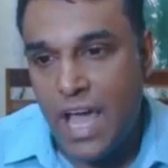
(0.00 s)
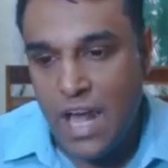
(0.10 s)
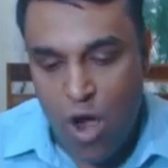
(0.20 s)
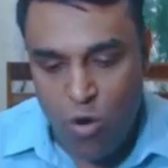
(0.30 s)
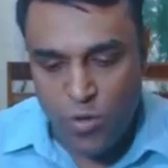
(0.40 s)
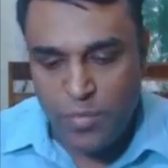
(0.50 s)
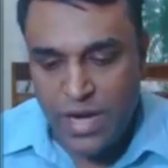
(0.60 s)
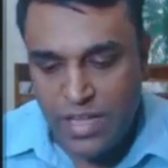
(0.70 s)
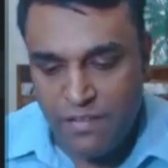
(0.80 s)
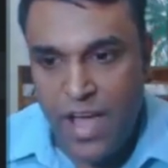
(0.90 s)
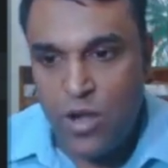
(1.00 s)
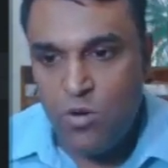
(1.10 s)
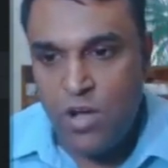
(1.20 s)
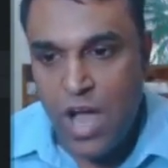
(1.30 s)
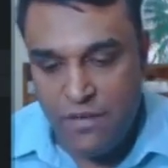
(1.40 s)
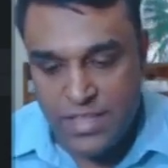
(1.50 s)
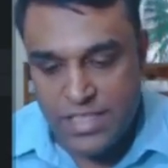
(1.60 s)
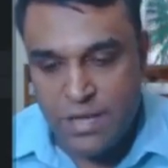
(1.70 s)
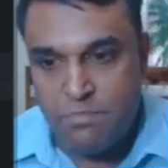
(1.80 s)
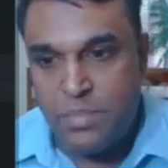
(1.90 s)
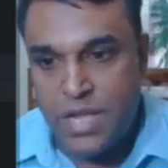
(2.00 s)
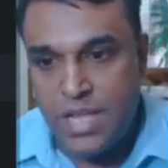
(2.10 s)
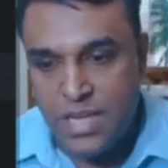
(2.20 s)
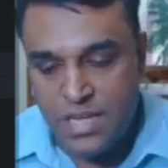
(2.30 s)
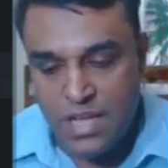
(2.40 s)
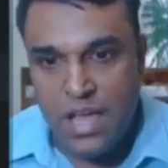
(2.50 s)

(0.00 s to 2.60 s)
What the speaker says: And how to print the value? I will say print.